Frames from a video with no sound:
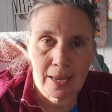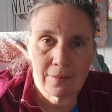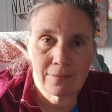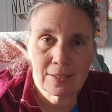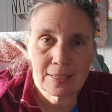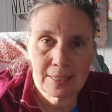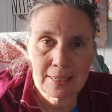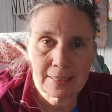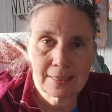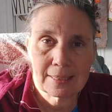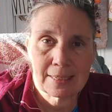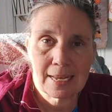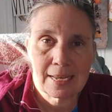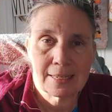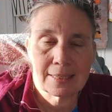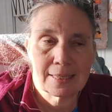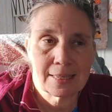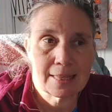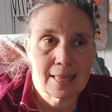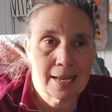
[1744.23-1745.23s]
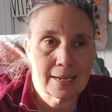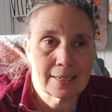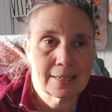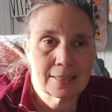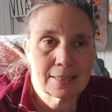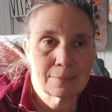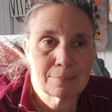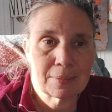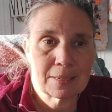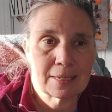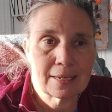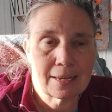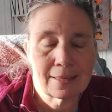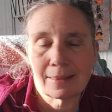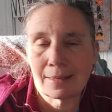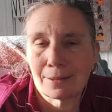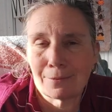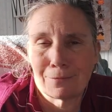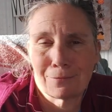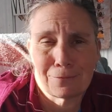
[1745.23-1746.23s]
Every 6 days. And that gives me, I
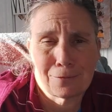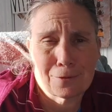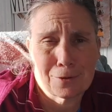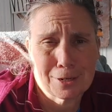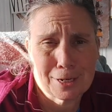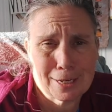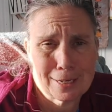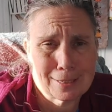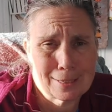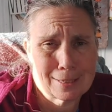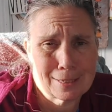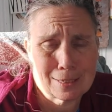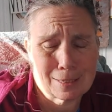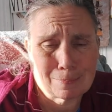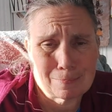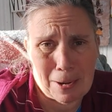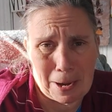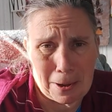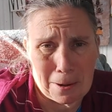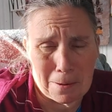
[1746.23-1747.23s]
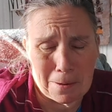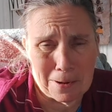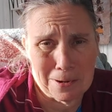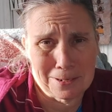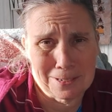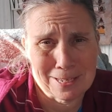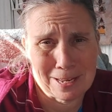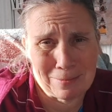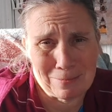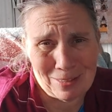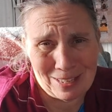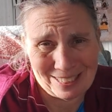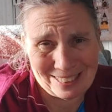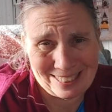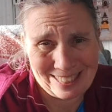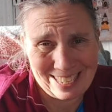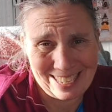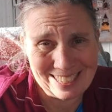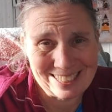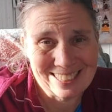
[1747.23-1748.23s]
think, 4 days to spare or something like
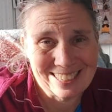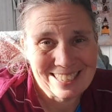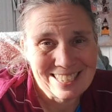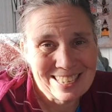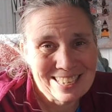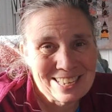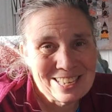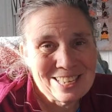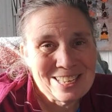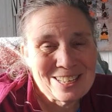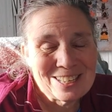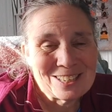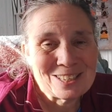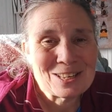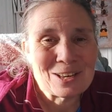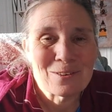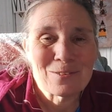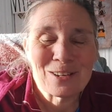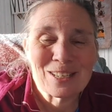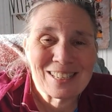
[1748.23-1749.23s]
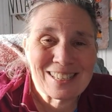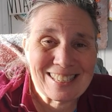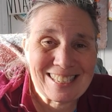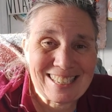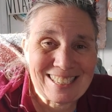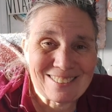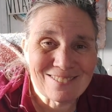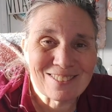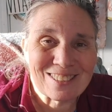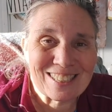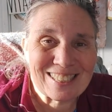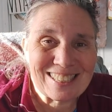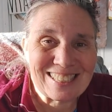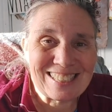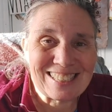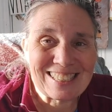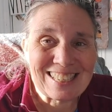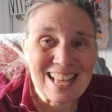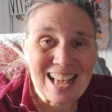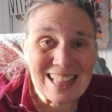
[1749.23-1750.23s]
that. So we'll see. We'll
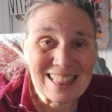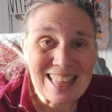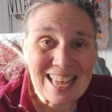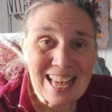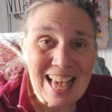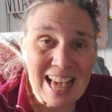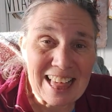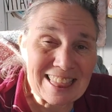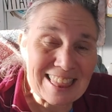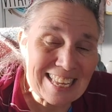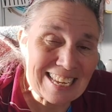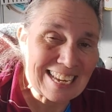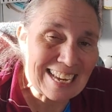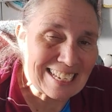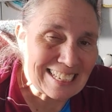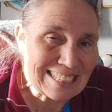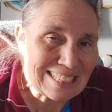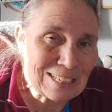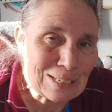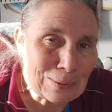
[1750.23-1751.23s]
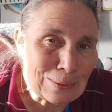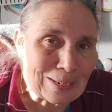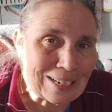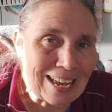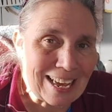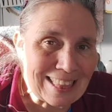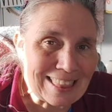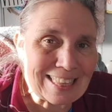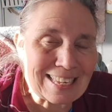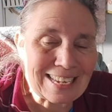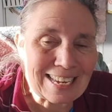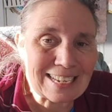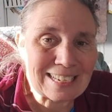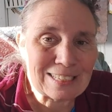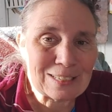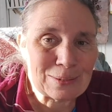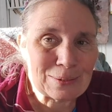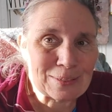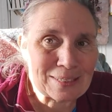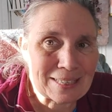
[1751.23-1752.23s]
see. I think I can do it. I think I
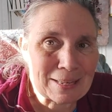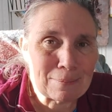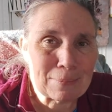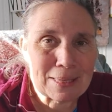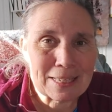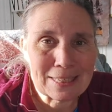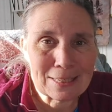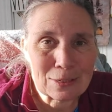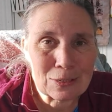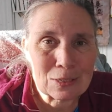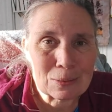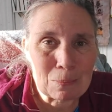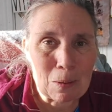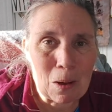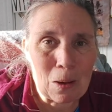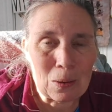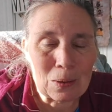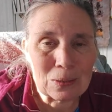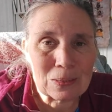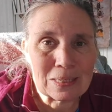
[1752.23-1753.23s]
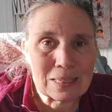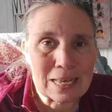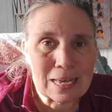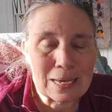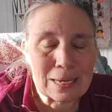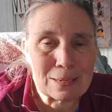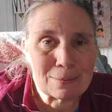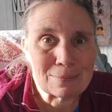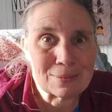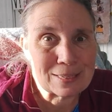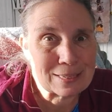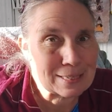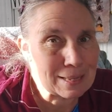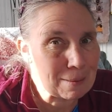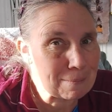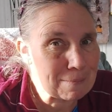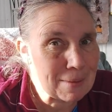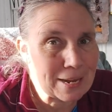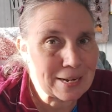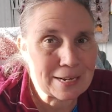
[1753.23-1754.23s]
can do it. Some of these are smalls.
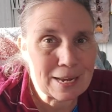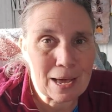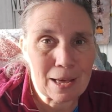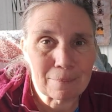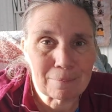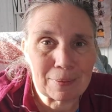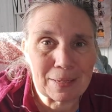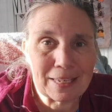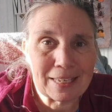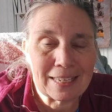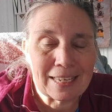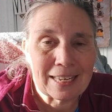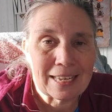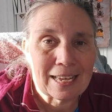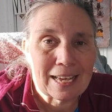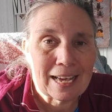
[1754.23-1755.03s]
Some might not be.